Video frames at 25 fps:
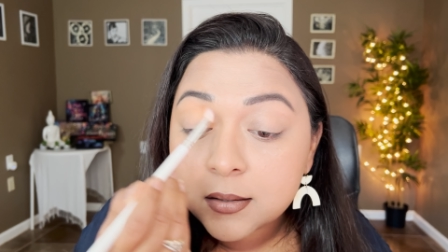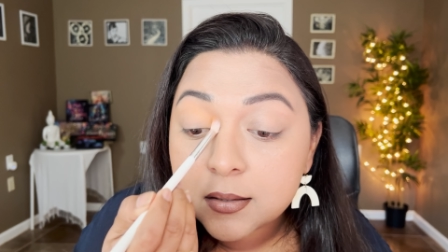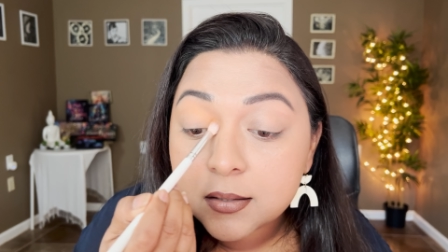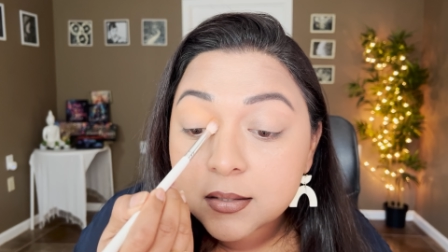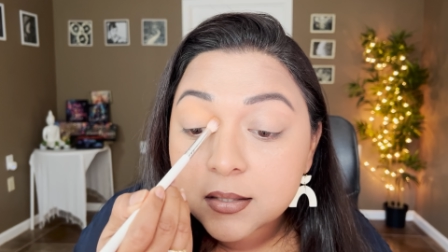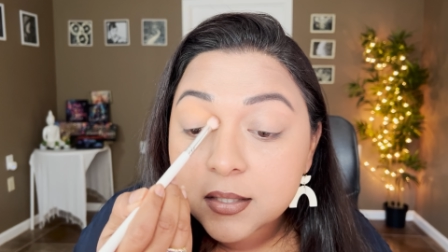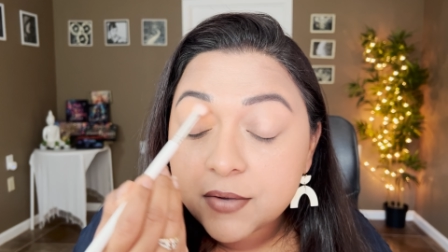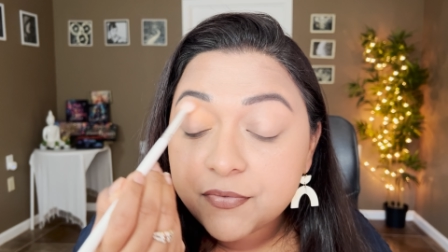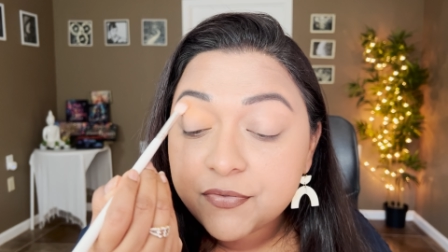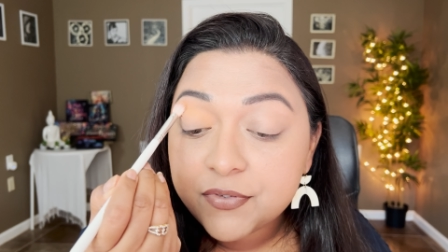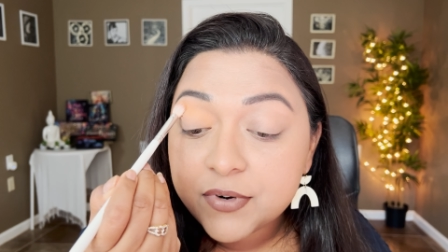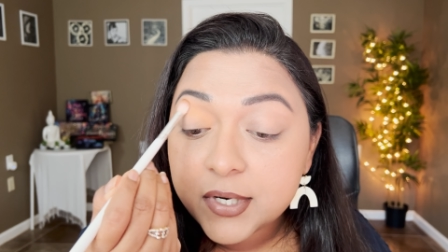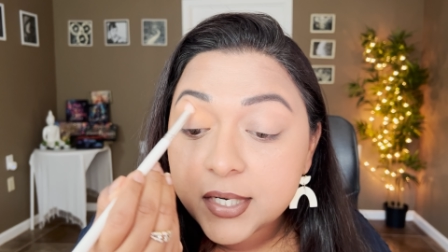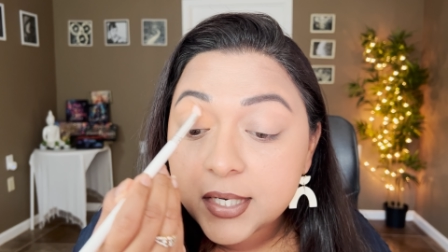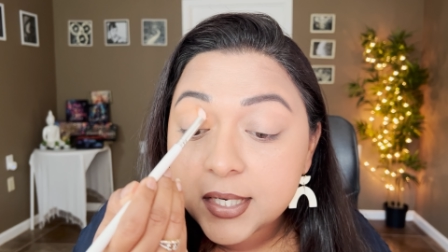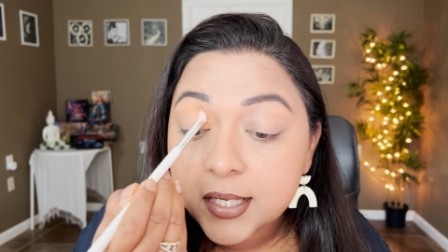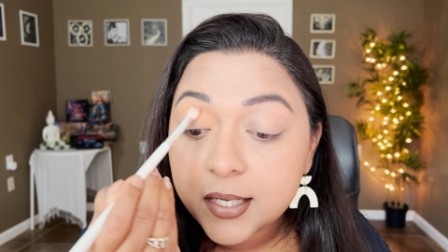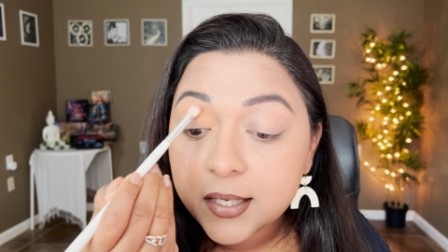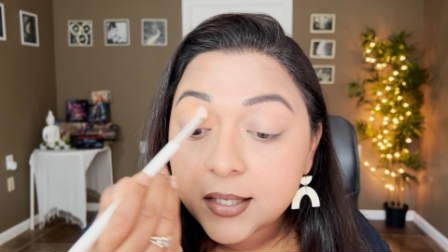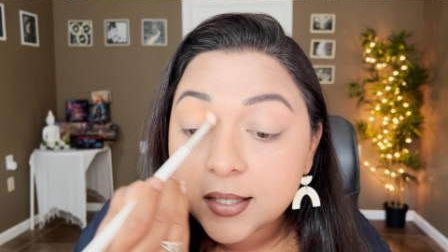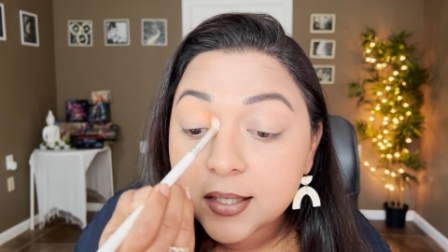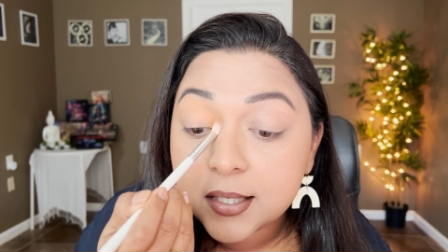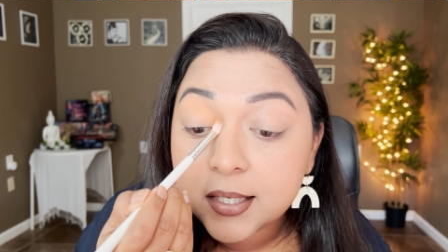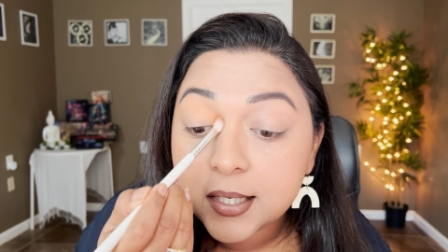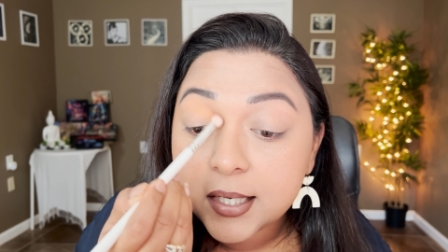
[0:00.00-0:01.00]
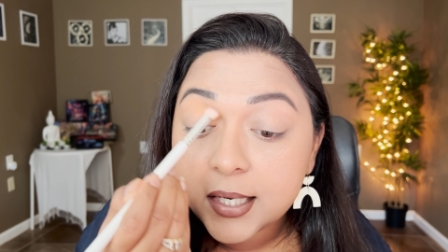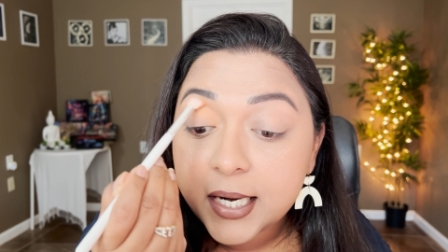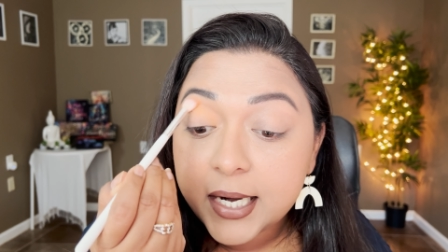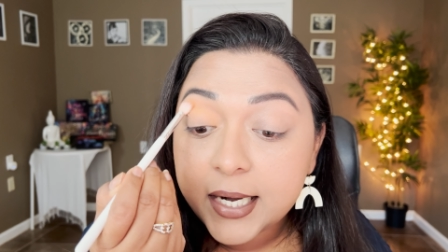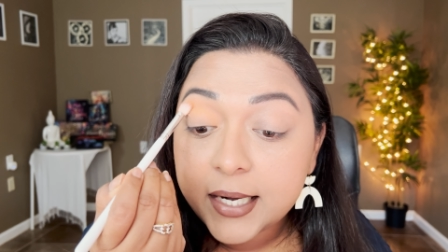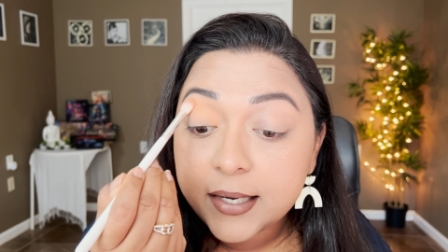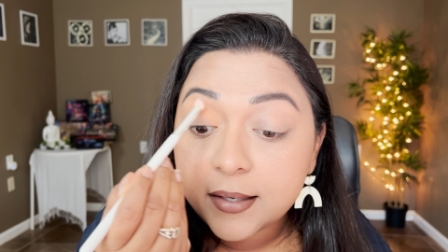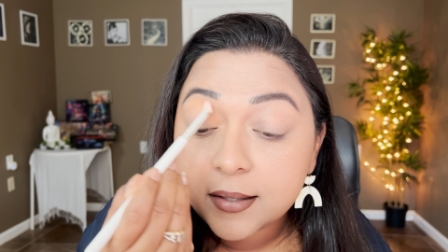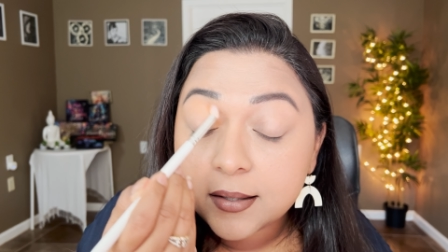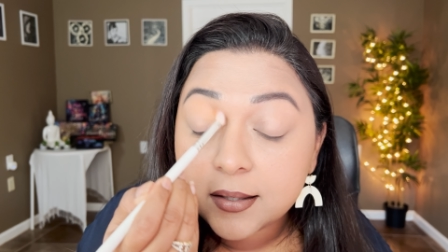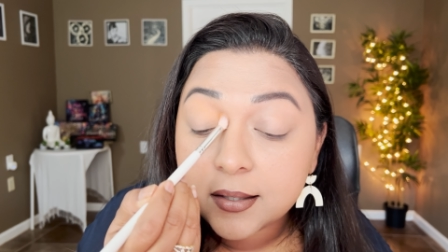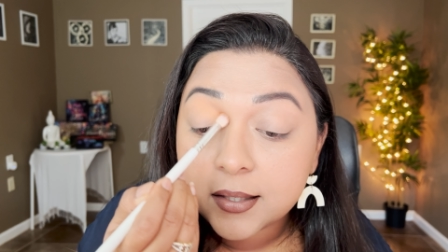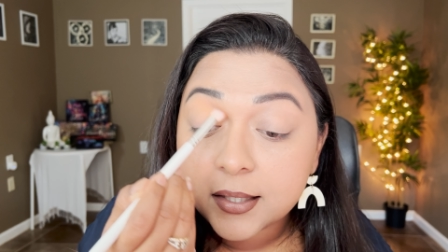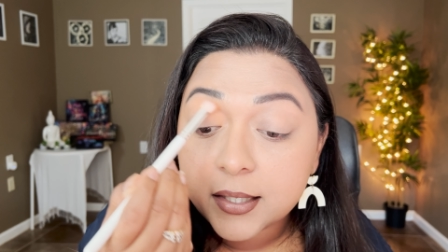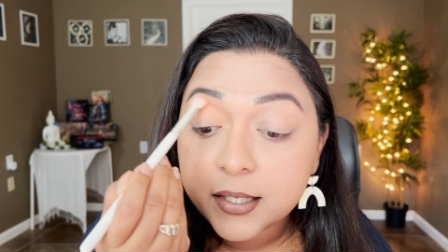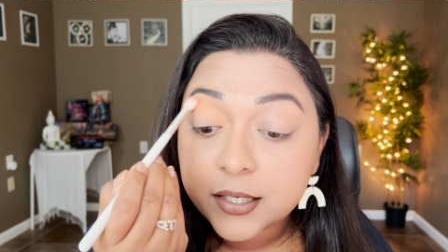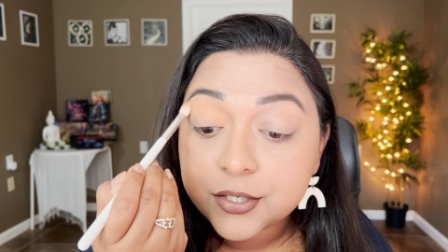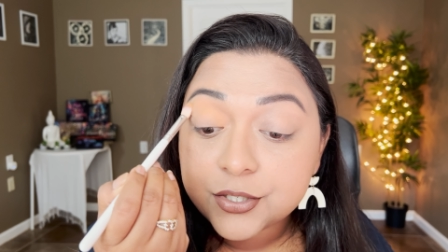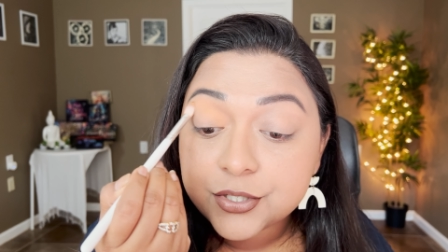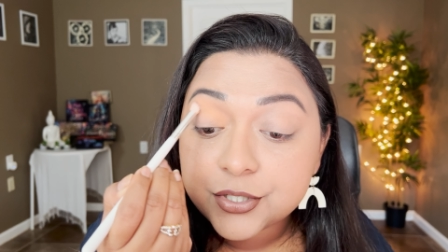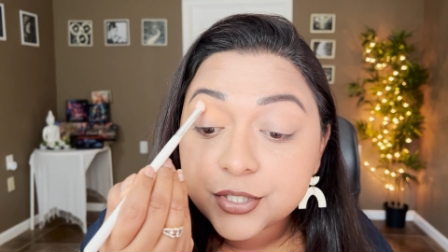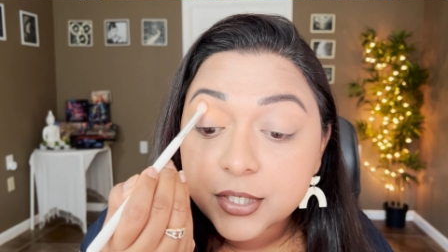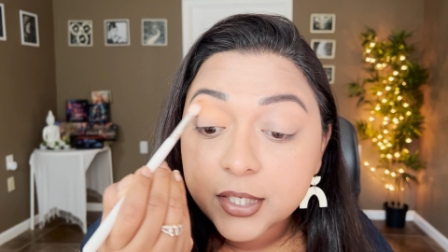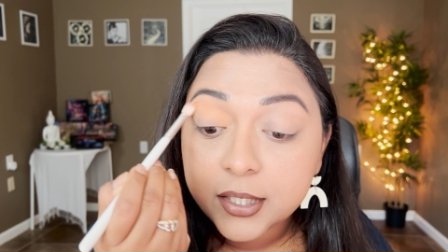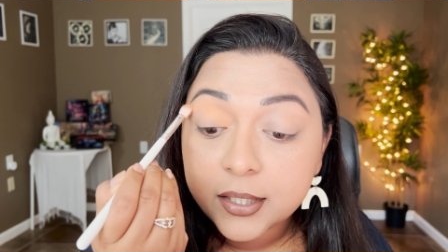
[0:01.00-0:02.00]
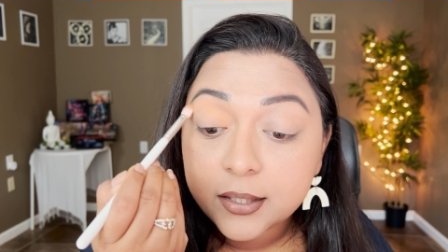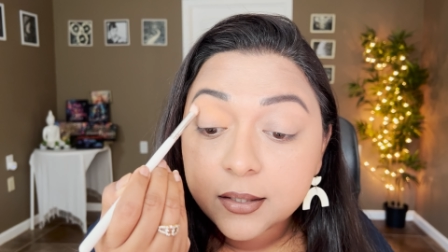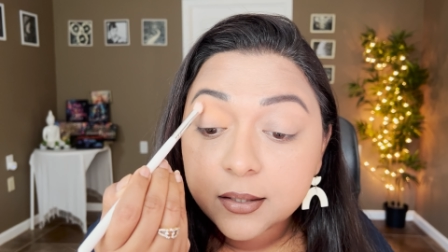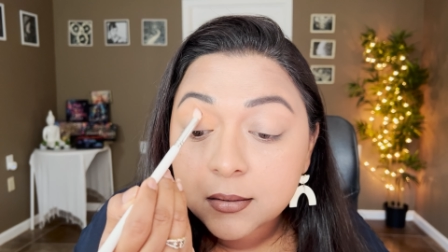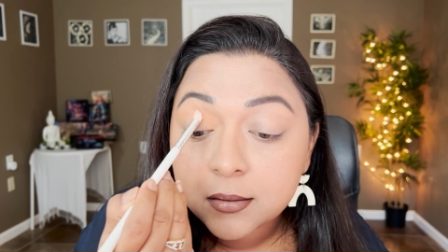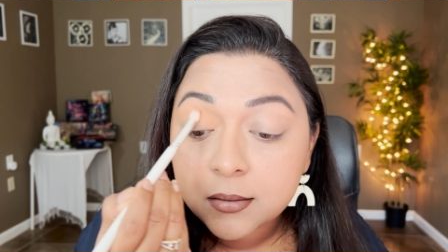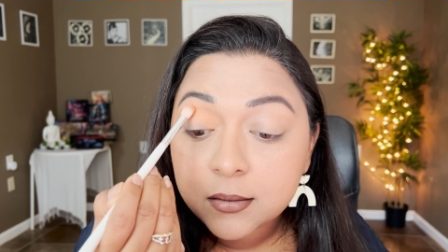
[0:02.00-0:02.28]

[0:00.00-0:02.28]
definitely a great gray shade